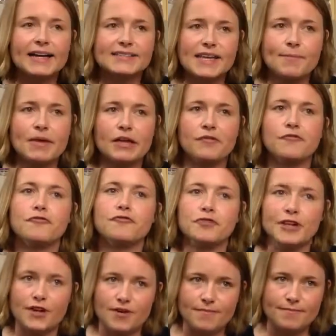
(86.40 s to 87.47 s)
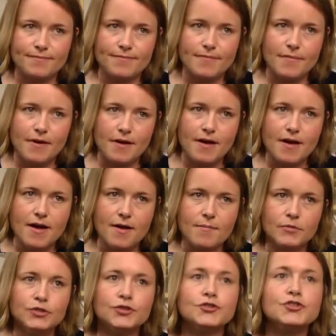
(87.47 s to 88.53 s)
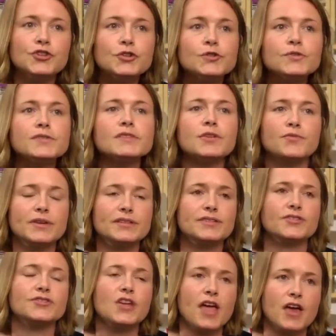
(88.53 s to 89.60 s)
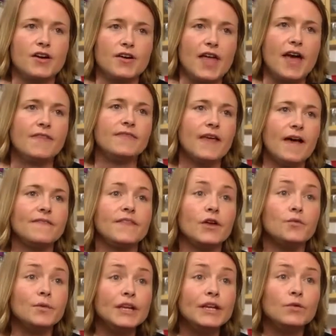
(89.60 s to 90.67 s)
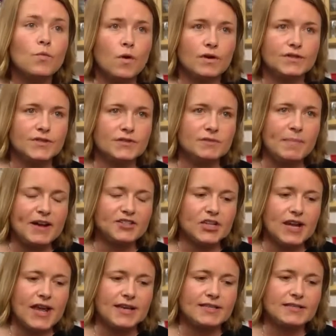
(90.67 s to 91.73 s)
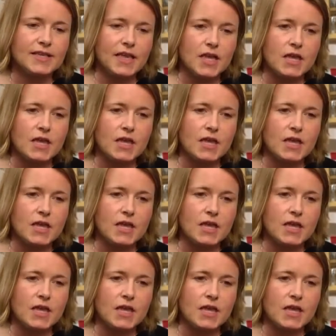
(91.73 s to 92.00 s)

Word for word: academic freedom um, to choose the research area that they really want to specialize